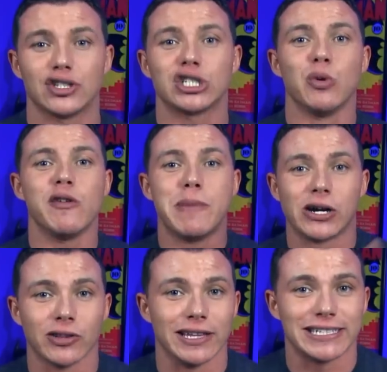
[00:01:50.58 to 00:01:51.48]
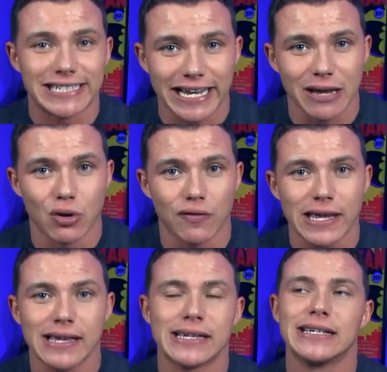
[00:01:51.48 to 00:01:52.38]
Now, is this movie better than the second
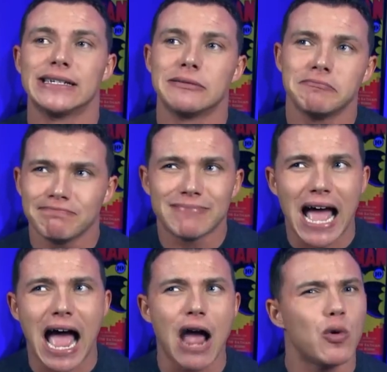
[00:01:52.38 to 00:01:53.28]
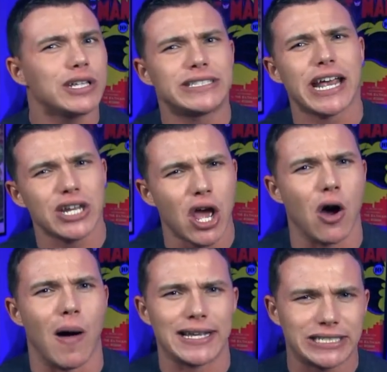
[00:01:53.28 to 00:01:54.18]
movie? I would say
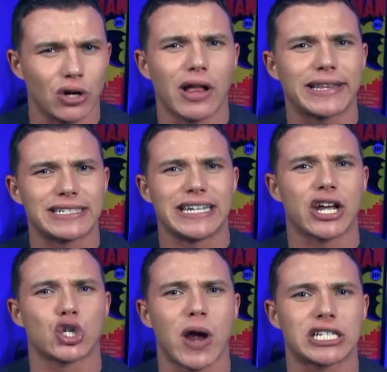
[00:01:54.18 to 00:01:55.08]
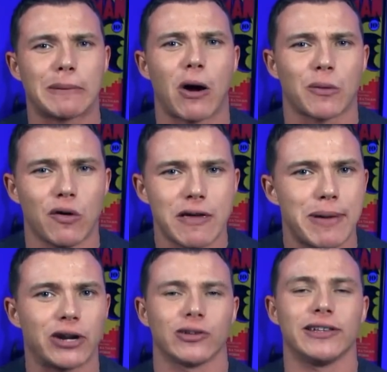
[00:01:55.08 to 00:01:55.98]
no. I still like the second Jurassic Park movie
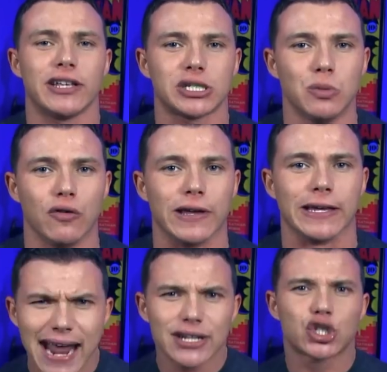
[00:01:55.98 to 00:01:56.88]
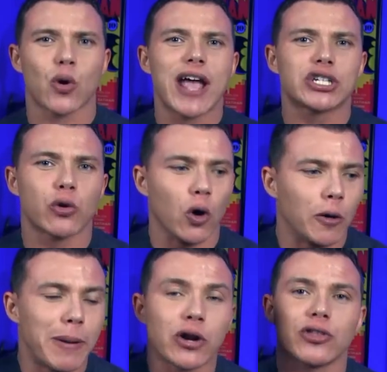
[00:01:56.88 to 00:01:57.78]
better than this movie. And is Jurassic
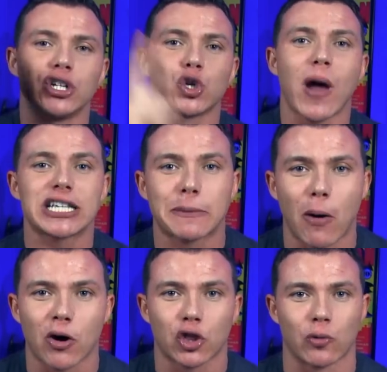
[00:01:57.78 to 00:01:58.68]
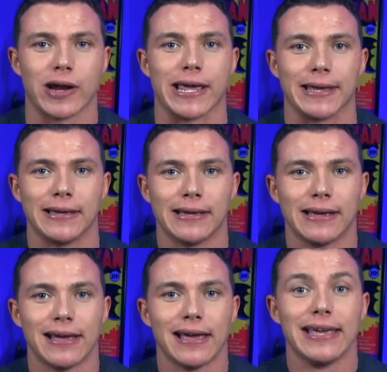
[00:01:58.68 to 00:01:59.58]
World better than Jurassic Park three?
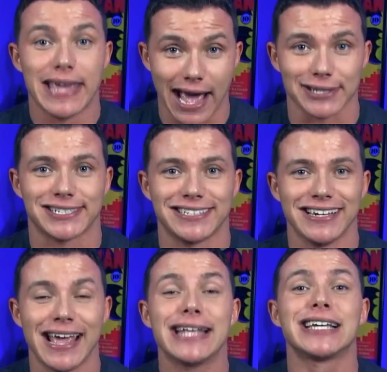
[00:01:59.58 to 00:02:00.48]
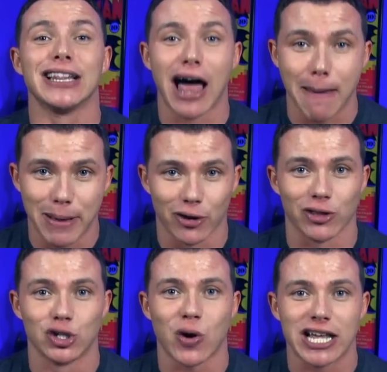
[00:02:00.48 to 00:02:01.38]
Yes, it's a lot better
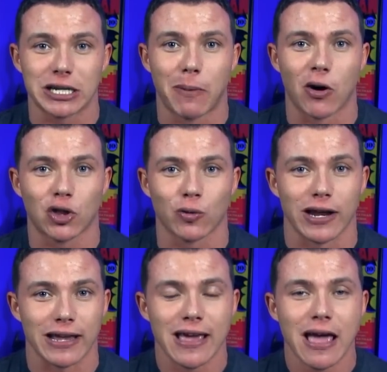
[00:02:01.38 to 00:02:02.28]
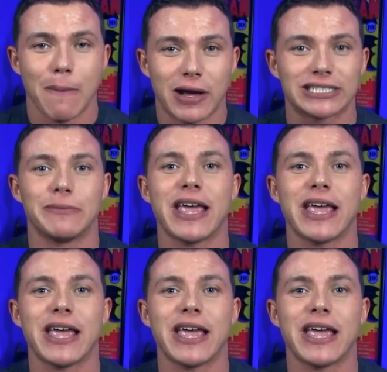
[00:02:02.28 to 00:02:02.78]
than Jurassic Park three. Because to